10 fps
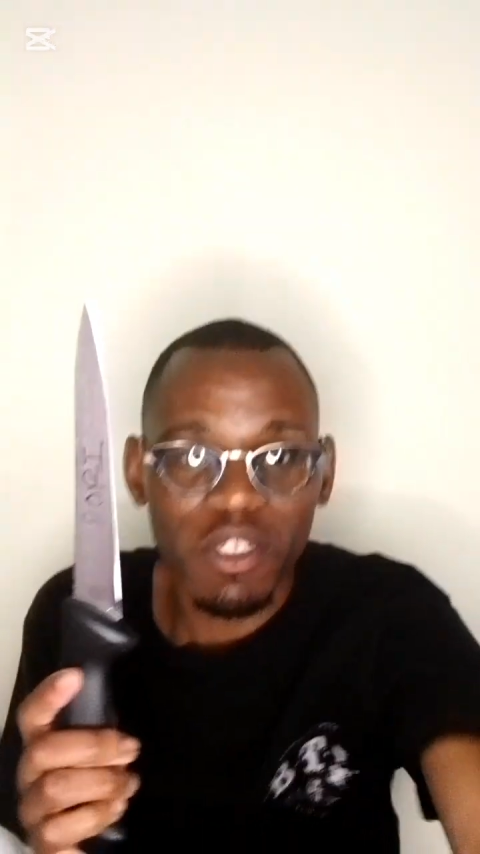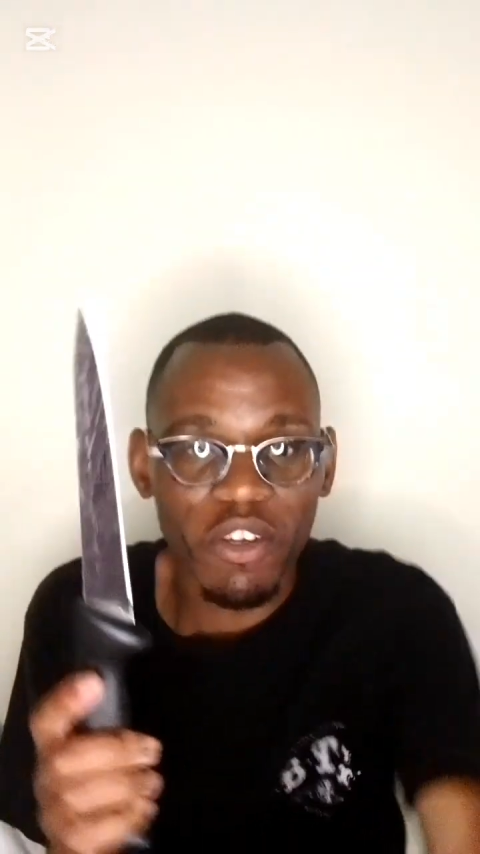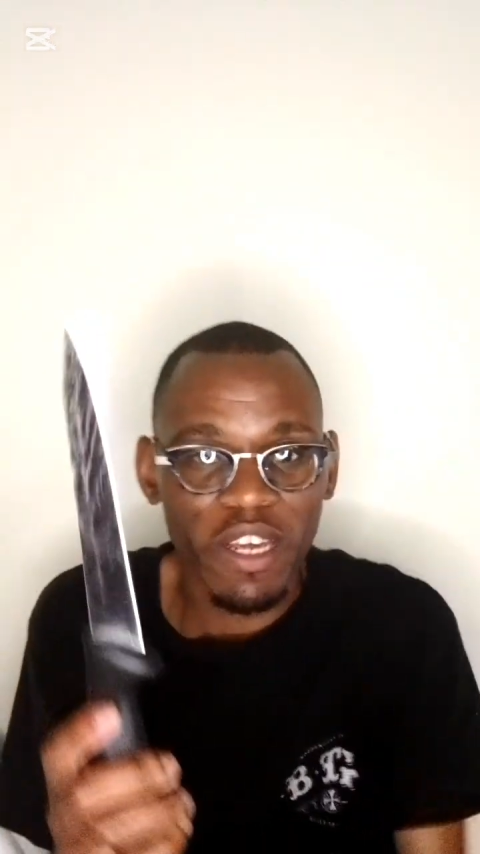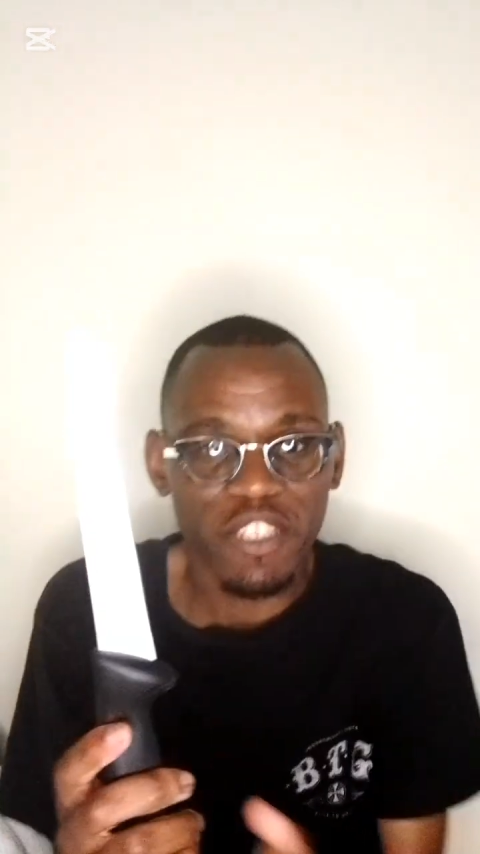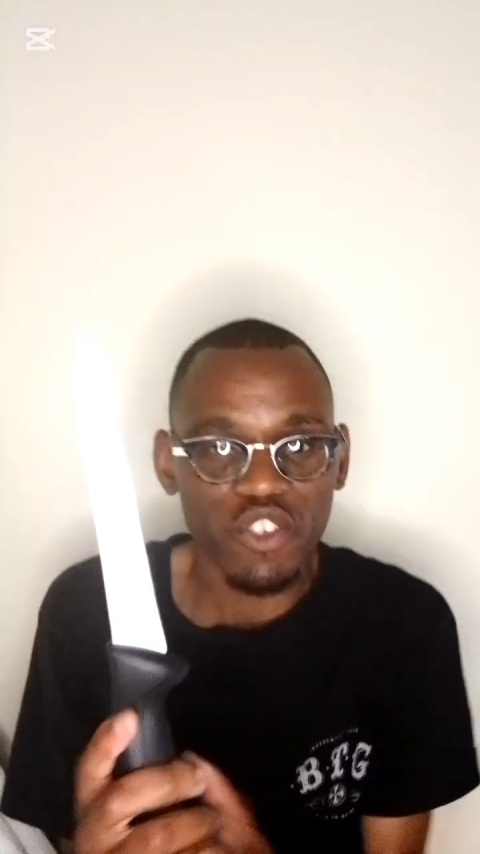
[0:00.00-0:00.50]

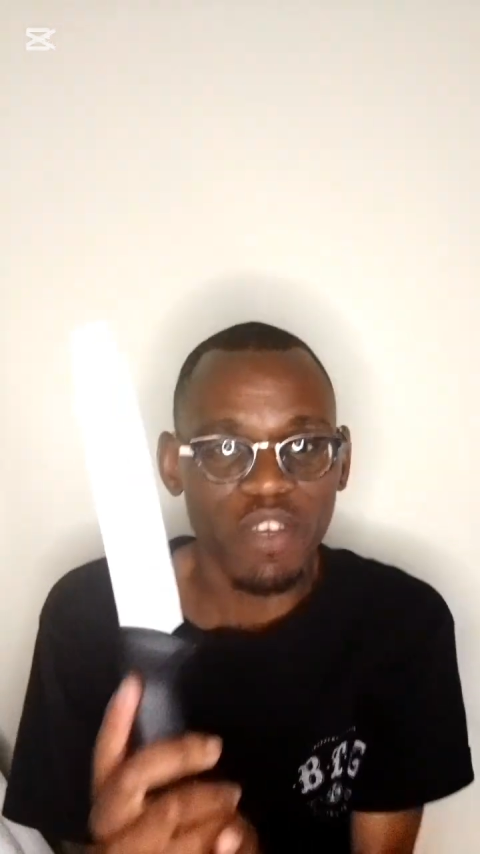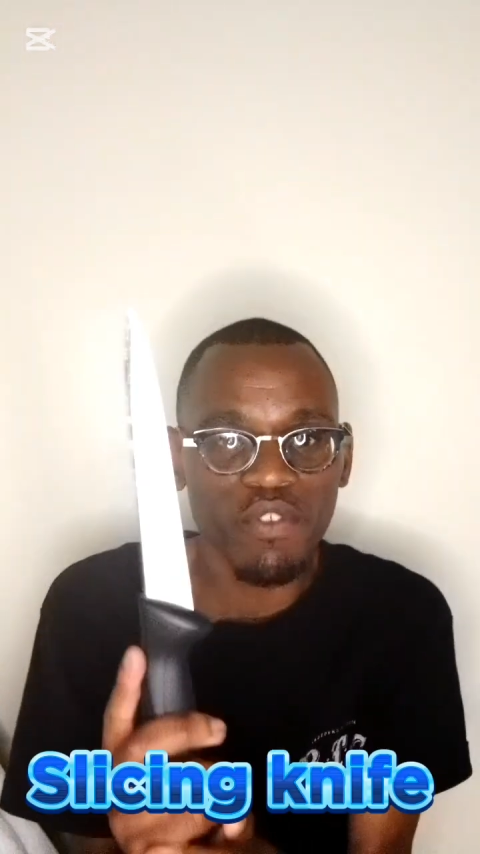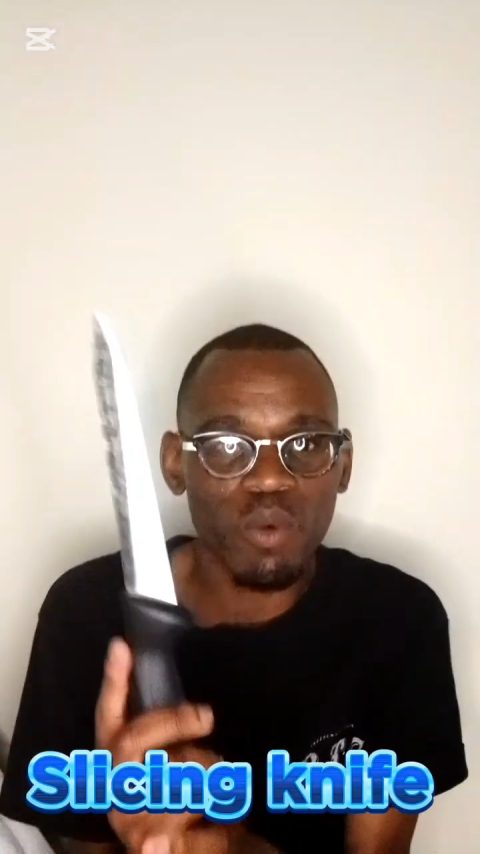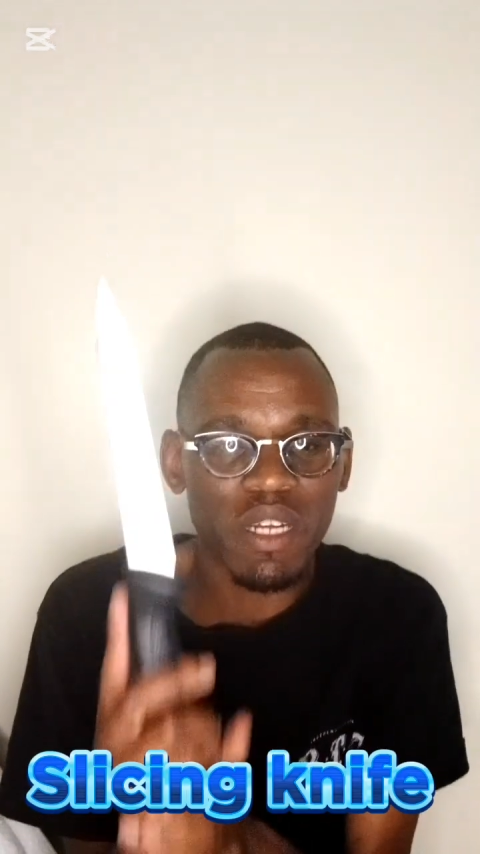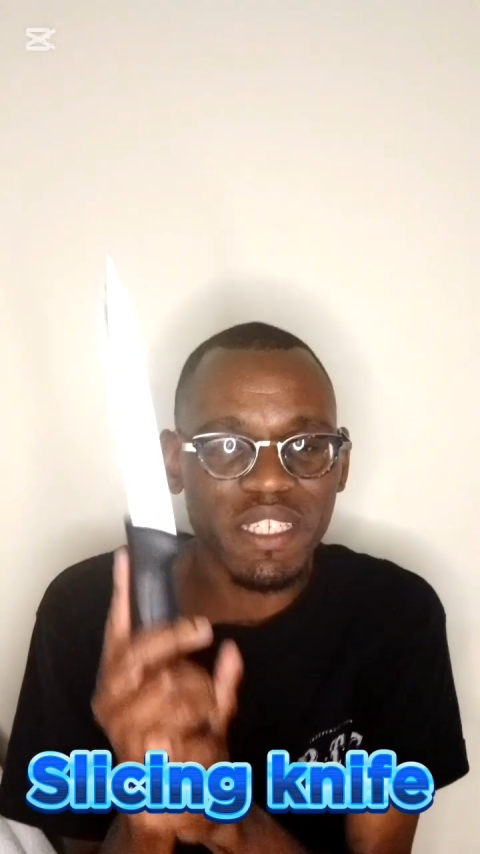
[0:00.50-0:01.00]
Alright, so
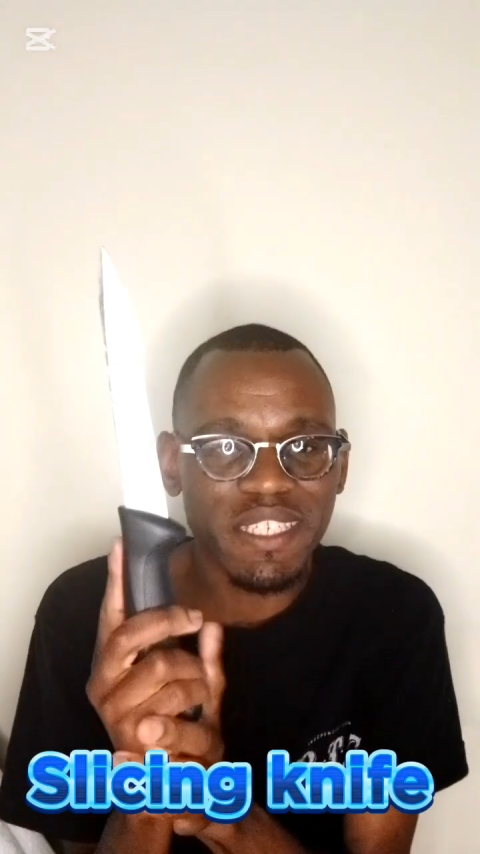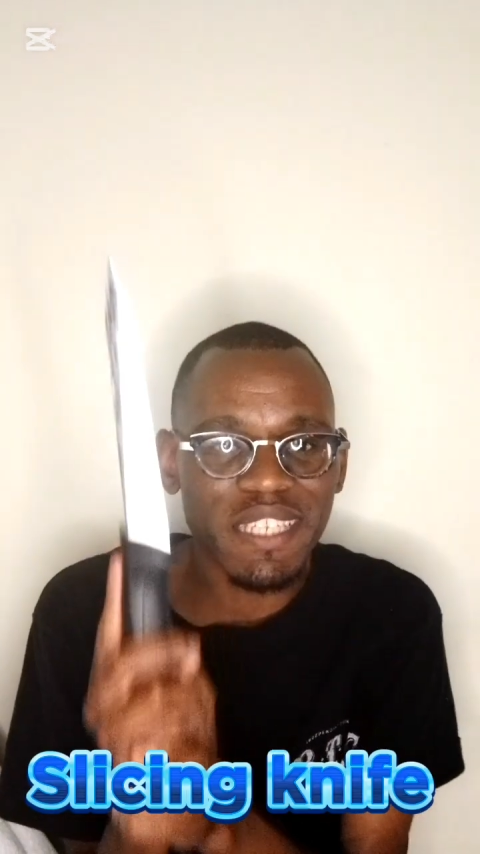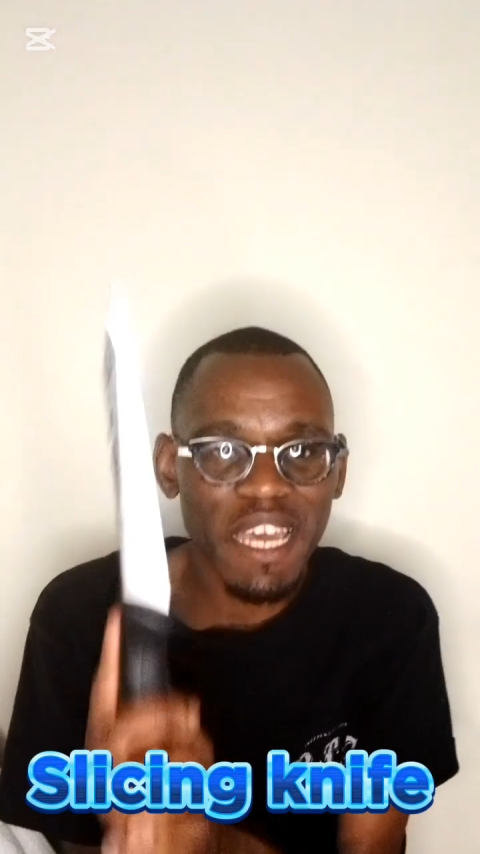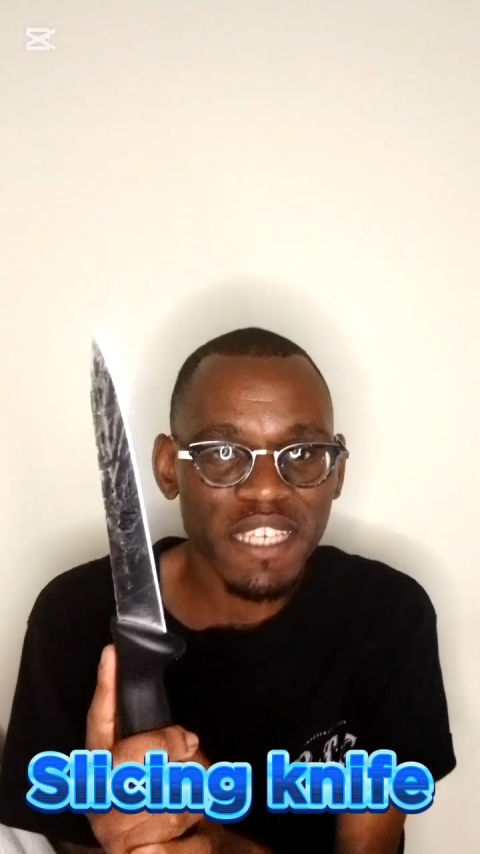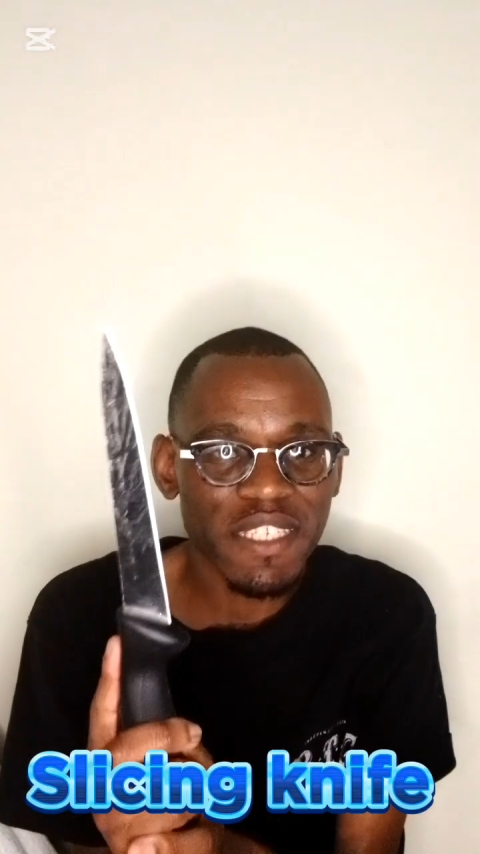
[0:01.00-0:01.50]
if you want to
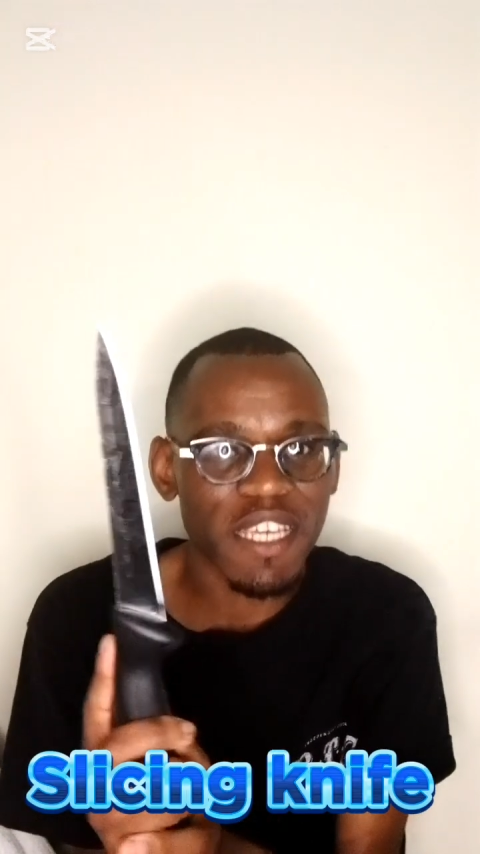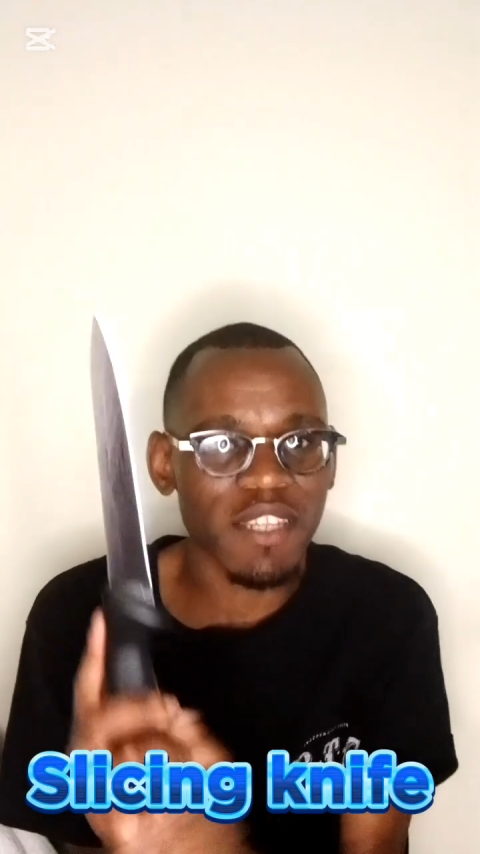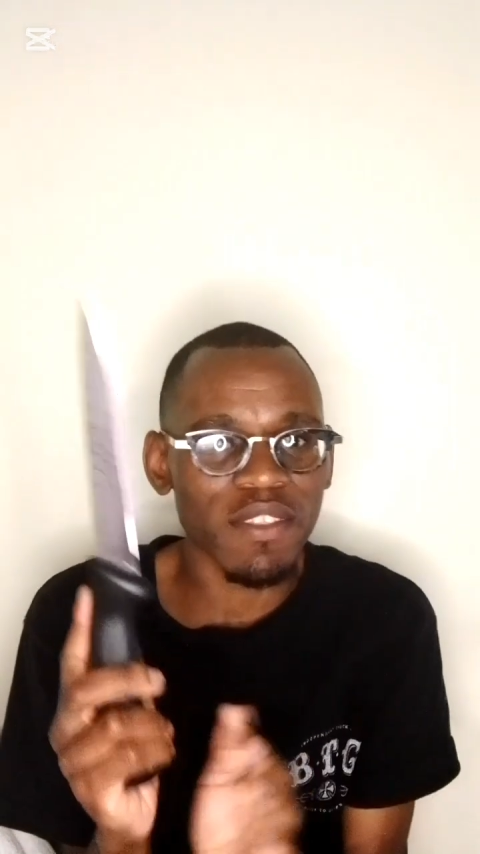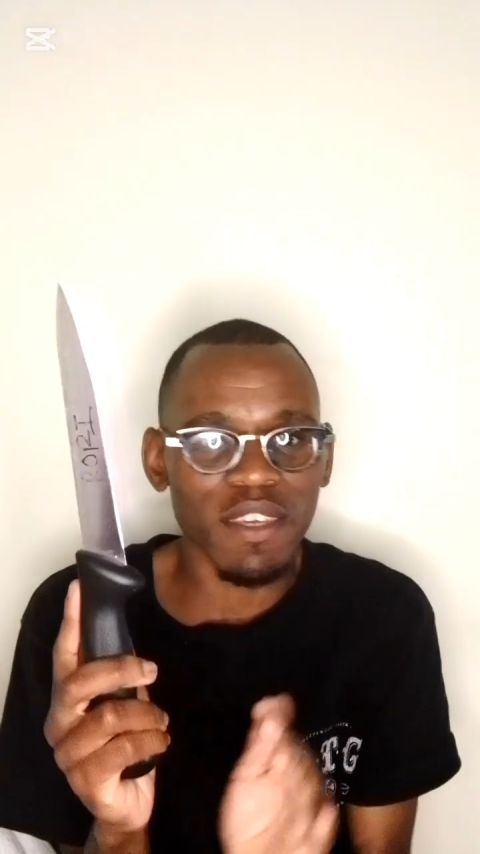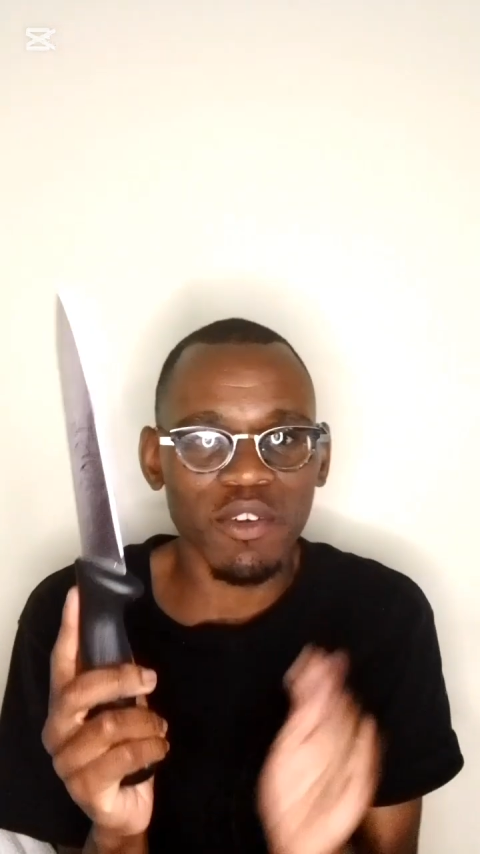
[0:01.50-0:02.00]
slice
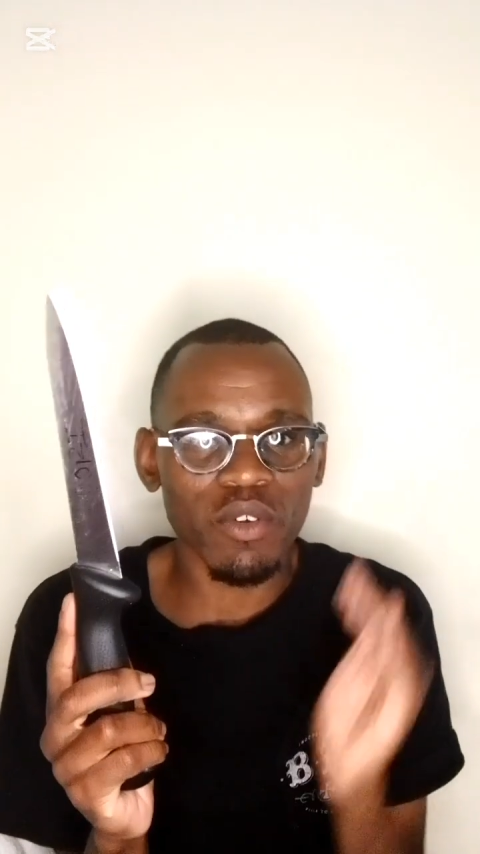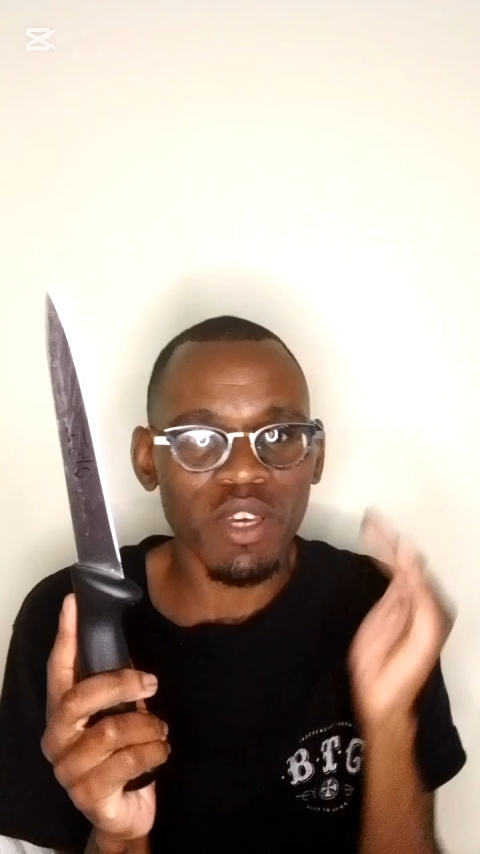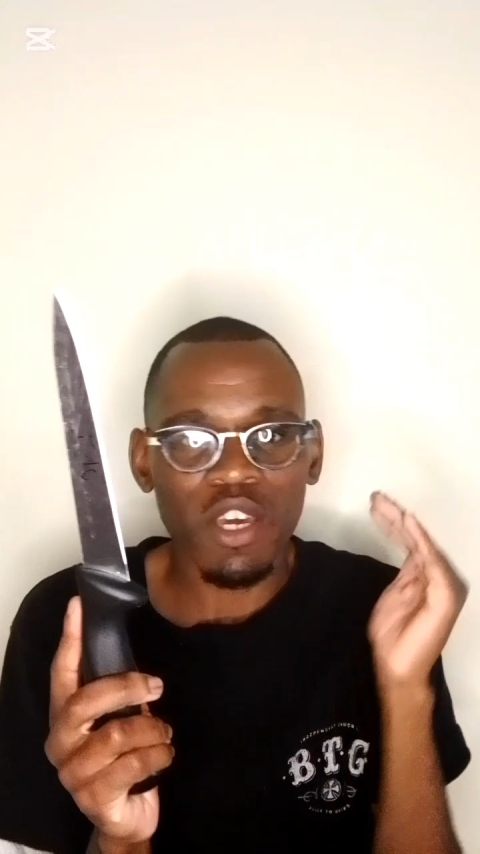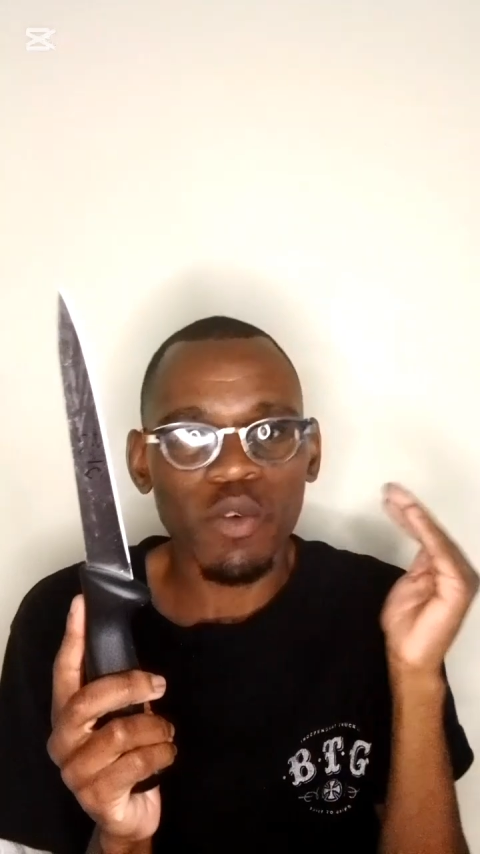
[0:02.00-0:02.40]
anything,